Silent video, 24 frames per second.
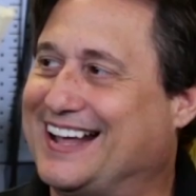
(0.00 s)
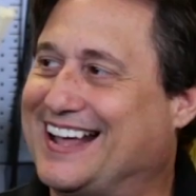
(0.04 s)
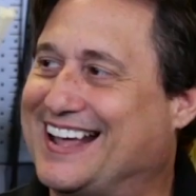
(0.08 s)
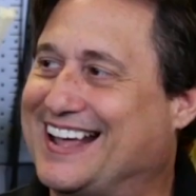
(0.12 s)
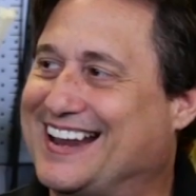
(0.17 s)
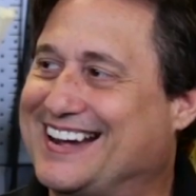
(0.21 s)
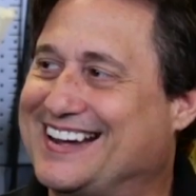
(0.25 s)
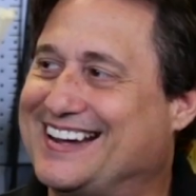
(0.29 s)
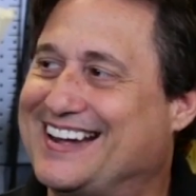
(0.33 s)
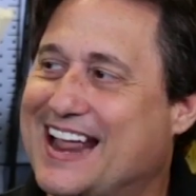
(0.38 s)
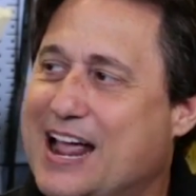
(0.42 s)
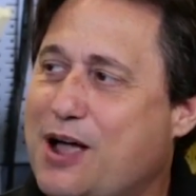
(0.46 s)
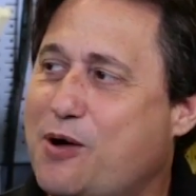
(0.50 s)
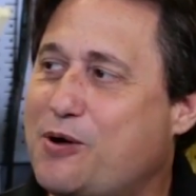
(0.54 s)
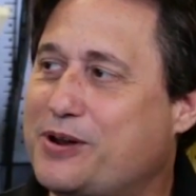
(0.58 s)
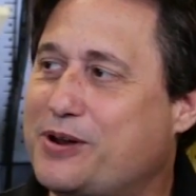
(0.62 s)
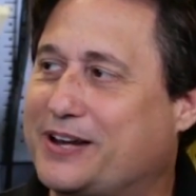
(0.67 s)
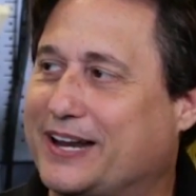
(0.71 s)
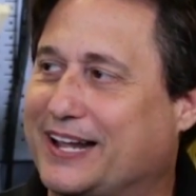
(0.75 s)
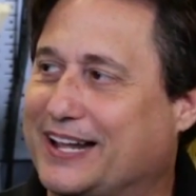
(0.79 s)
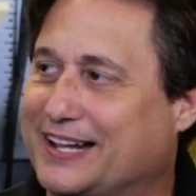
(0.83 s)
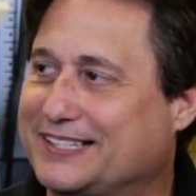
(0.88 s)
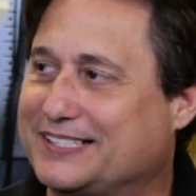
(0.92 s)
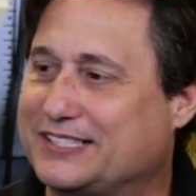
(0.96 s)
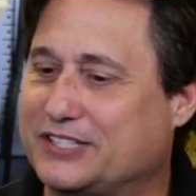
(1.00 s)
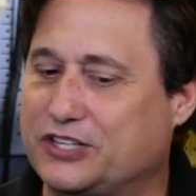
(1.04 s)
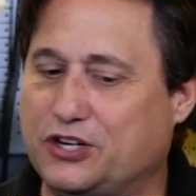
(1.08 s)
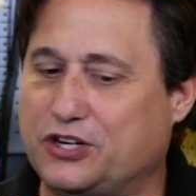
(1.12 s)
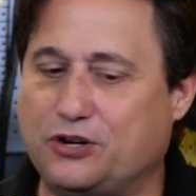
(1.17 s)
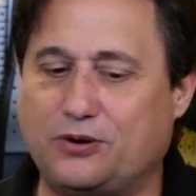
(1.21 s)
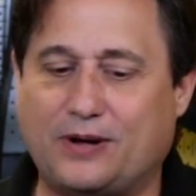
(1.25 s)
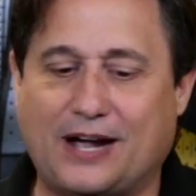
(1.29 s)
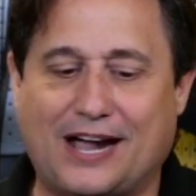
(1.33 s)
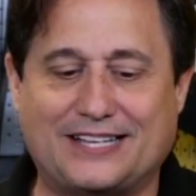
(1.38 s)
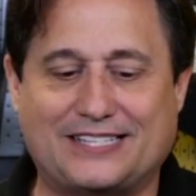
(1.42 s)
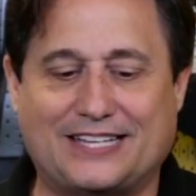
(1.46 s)
And nowadays,
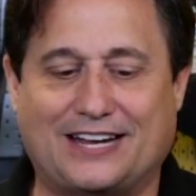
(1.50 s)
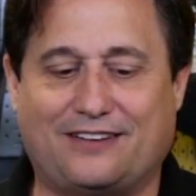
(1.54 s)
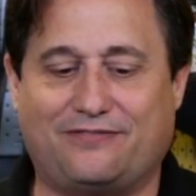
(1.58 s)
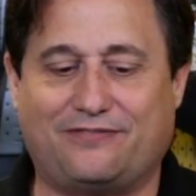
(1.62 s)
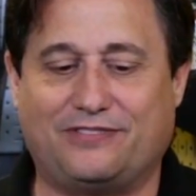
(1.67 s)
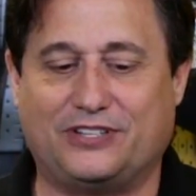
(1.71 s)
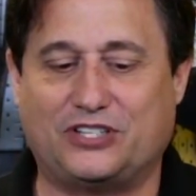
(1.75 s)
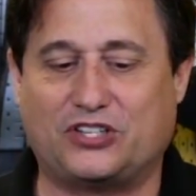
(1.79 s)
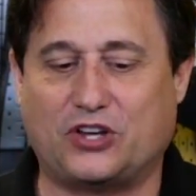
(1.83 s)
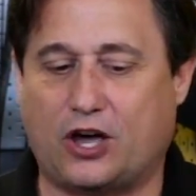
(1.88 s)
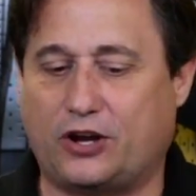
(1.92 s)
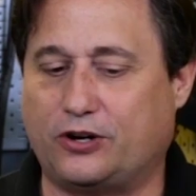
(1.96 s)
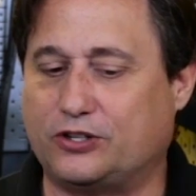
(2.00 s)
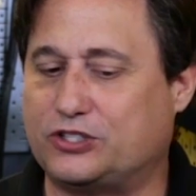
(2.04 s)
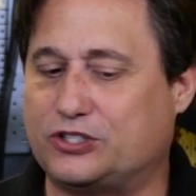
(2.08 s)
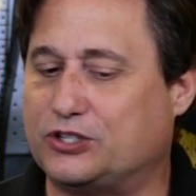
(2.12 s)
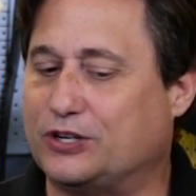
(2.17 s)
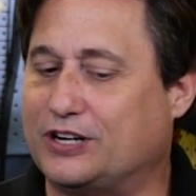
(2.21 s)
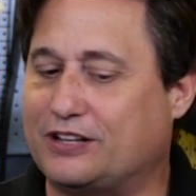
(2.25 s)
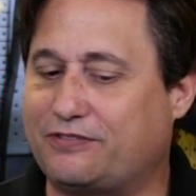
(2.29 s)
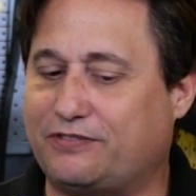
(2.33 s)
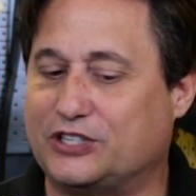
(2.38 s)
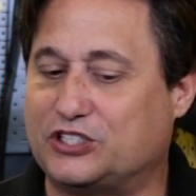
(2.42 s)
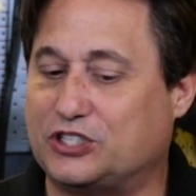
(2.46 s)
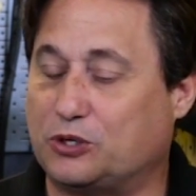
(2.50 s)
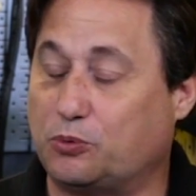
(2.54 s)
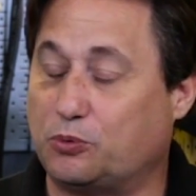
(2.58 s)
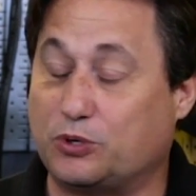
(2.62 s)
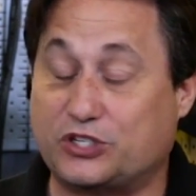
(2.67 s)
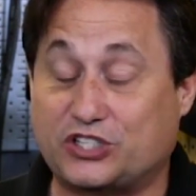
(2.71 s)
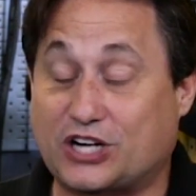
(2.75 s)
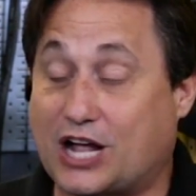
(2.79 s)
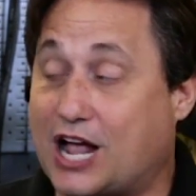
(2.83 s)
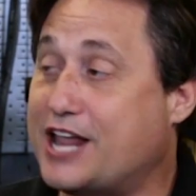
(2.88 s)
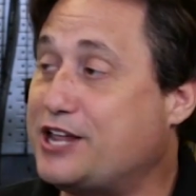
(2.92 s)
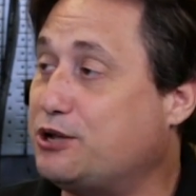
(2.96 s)
you guys have this auto-tuning feature,
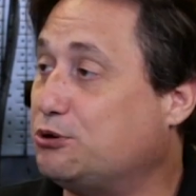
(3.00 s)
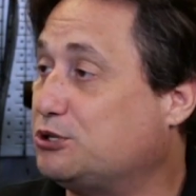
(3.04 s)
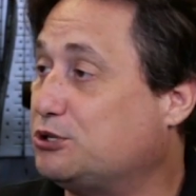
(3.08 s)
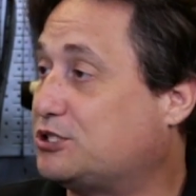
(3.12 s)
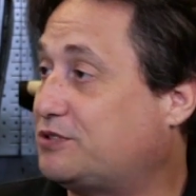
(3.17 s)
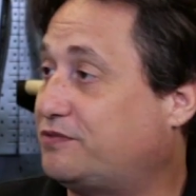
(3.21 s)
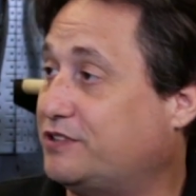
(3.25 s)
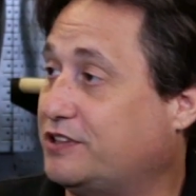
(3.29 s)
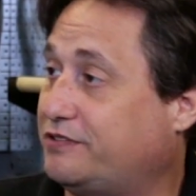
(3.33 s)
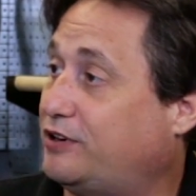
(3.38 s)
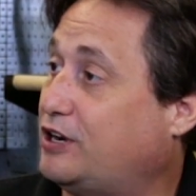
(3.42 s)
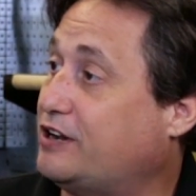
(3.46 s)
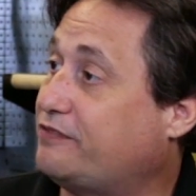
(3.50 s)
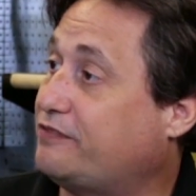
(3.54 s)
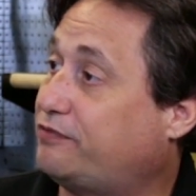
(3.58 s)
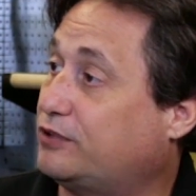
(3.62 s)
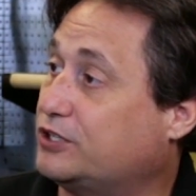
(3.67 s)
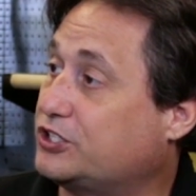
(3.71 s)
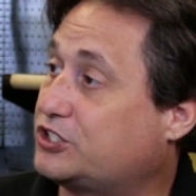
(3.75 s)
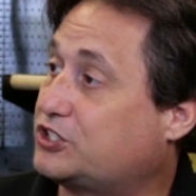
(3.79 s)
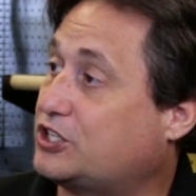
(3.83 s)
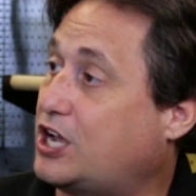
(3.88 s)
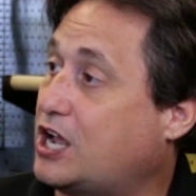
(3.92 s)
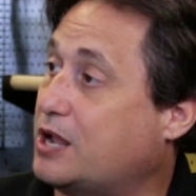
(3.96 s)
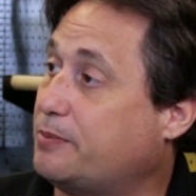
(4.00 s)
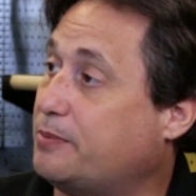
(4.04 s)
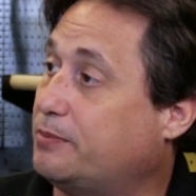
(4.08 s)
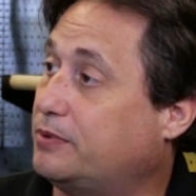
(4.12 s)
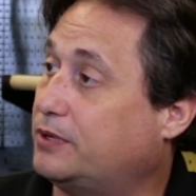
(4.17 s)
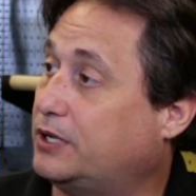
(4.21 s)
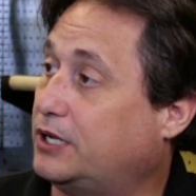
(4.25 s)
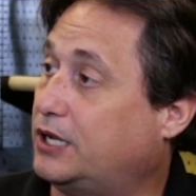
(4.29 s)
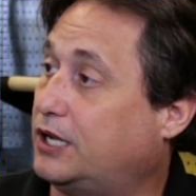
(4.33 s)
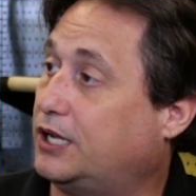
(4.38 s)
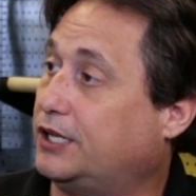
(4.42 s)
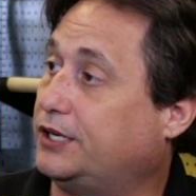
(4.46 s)
which I used for the very first time
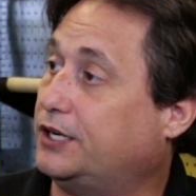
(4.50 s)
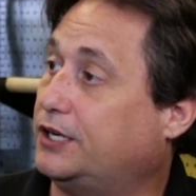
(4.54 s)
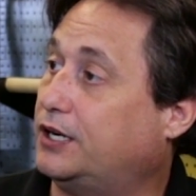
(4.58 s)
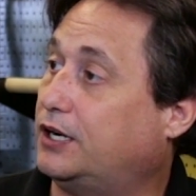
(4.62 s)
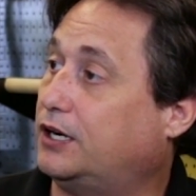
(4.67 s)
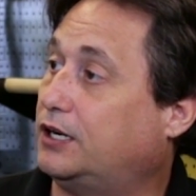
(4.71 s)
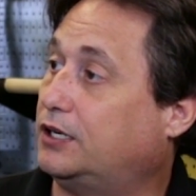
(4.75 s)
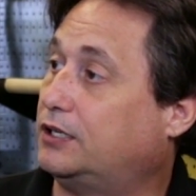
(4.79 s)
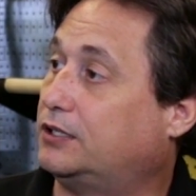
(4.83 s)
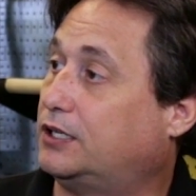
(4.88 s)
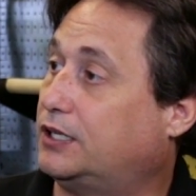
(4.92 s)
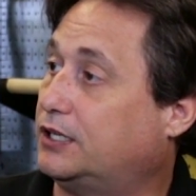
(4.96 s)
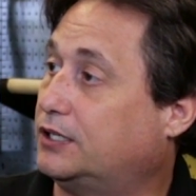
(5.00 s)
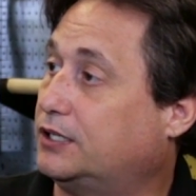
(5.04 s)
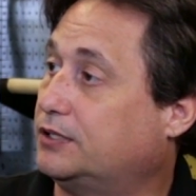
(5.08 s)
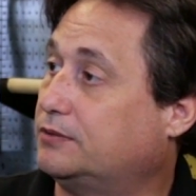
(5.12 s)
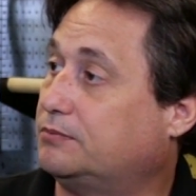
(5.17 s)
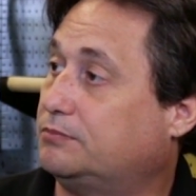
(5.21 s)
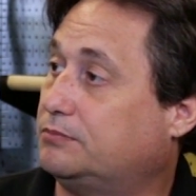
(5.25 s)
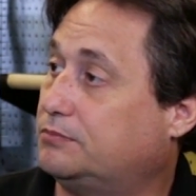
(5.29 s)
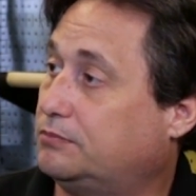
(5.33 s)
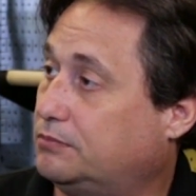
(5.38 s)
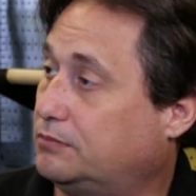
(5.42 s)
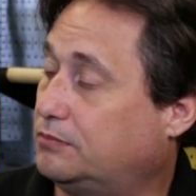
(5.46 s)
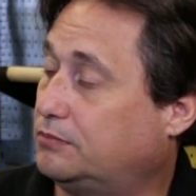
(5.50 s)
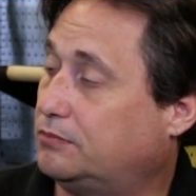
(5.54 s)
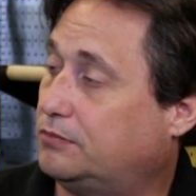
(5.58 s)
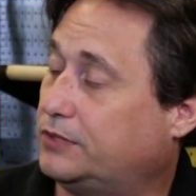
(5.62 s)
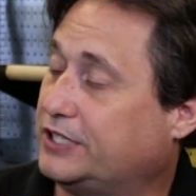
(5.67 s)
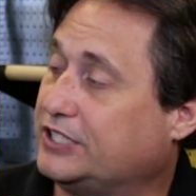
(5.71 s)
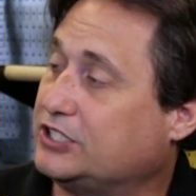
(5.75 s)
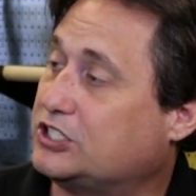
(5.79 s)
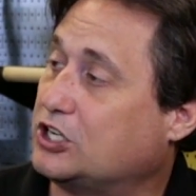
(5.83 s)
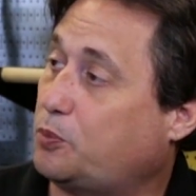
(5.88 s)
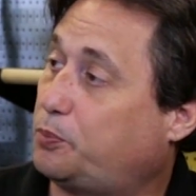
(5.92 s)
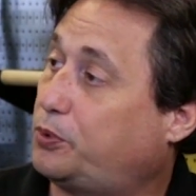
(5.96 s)
on our
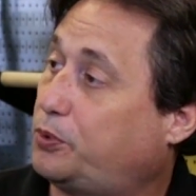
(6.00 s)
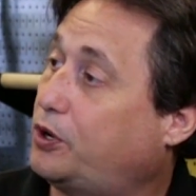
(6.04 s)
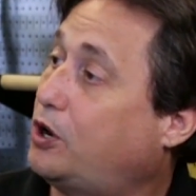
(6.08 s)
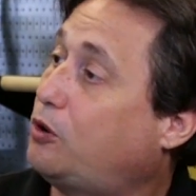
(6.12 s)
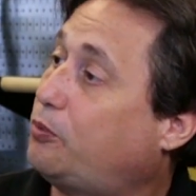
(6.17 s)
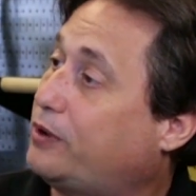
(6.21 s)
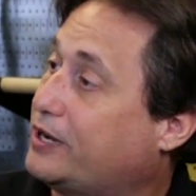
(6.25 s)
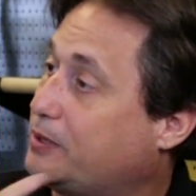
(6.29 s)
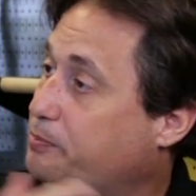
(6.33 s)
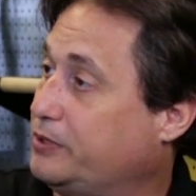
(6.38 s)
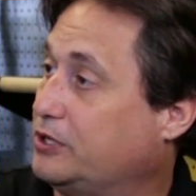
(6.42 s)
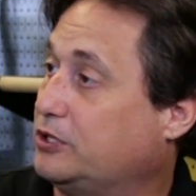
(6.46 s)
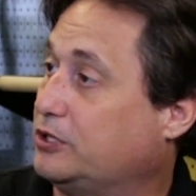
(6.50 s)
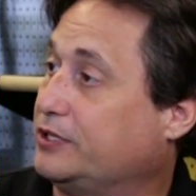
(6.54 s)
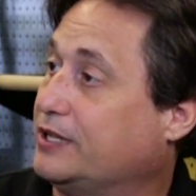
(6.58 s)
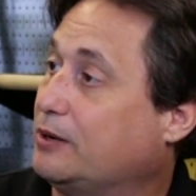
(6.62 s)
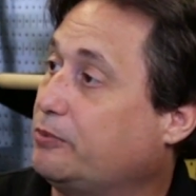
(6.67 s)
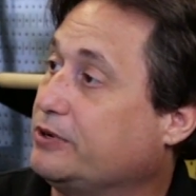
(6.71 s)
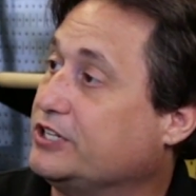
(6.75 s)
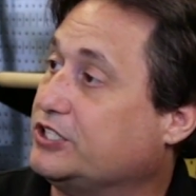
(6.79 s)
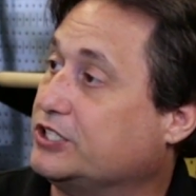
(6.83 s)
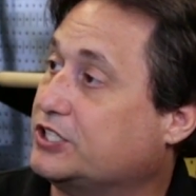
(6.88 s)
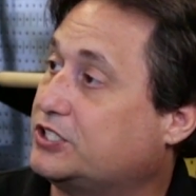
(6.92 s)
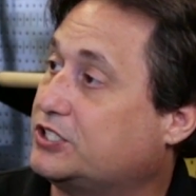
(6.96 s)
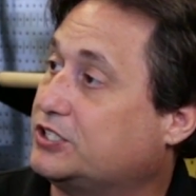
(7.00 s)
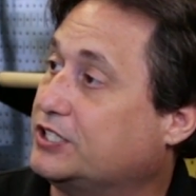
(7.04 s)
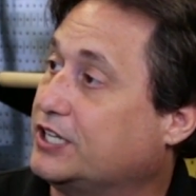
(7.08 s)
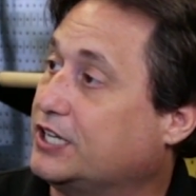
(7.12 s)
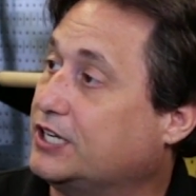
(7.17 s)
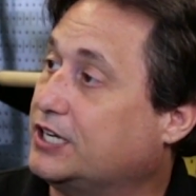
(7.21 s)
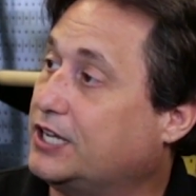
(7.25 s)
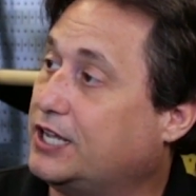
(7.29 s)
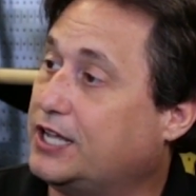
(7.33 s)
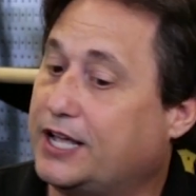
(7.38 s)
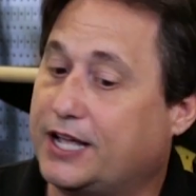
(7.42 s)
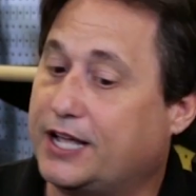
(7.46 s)
Intel ProRig build that we just
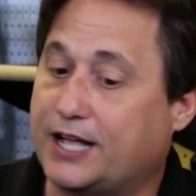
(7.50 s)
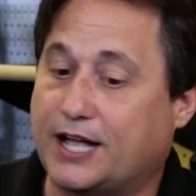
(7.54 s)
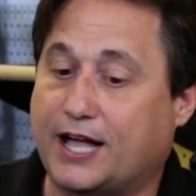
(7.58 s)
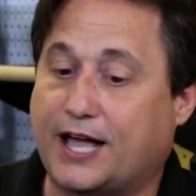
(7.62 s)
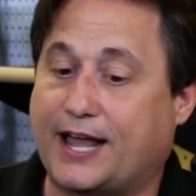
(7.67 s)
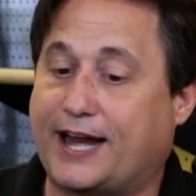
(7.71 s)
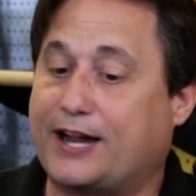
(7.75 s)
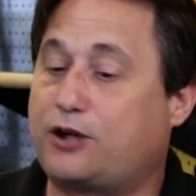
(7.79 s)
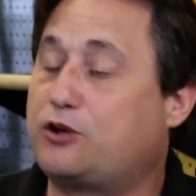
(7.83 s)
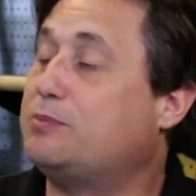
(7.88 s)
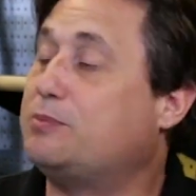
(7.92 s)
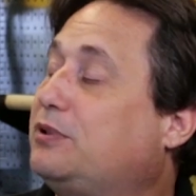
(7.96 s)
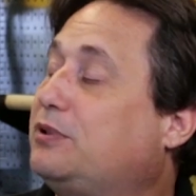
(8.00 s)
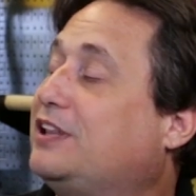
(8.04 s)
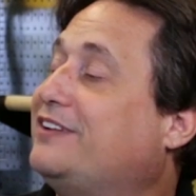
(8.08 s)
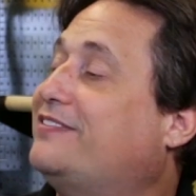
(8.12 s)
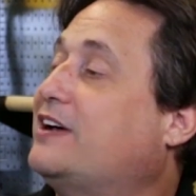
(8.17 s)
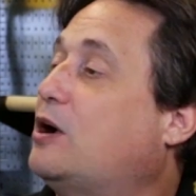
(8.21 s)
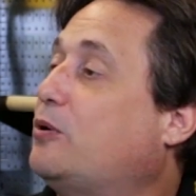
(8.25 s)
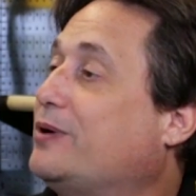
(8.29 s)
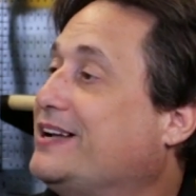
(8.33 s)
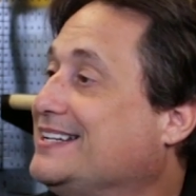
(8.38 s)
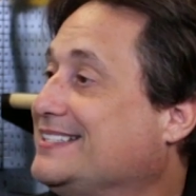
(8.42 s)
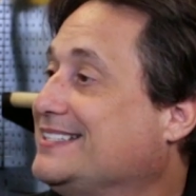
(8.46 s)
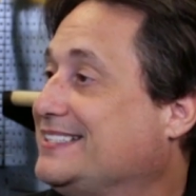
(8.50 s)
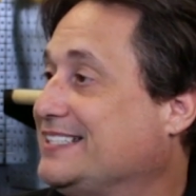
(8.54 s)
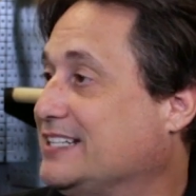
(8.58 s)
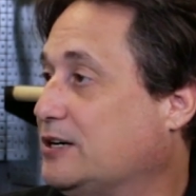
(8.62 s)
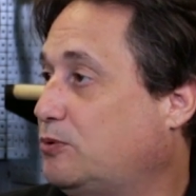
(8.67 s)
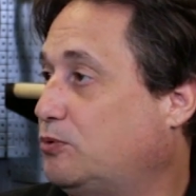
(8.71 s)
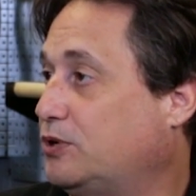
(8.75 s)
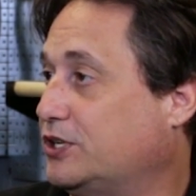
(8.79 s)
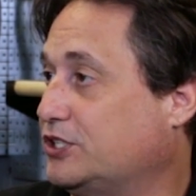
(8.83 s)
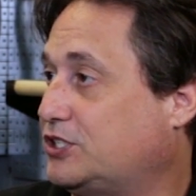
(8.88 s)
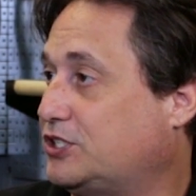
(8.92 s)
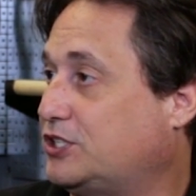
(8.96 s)
did, and I believe how easy
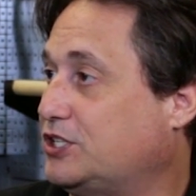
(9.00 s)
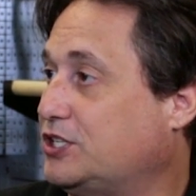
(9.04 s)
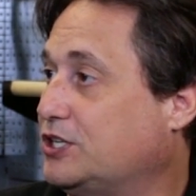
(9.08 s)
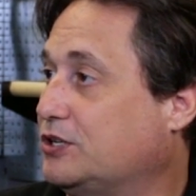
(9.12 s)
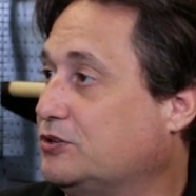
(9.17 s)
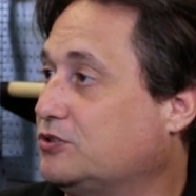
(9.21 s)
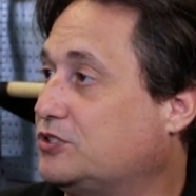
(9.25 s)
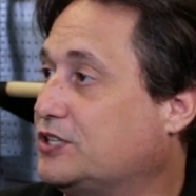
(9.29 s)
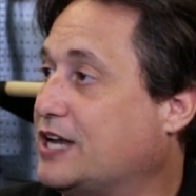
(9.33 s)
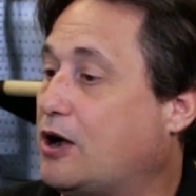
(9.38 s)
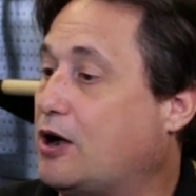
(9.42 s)
it was to use.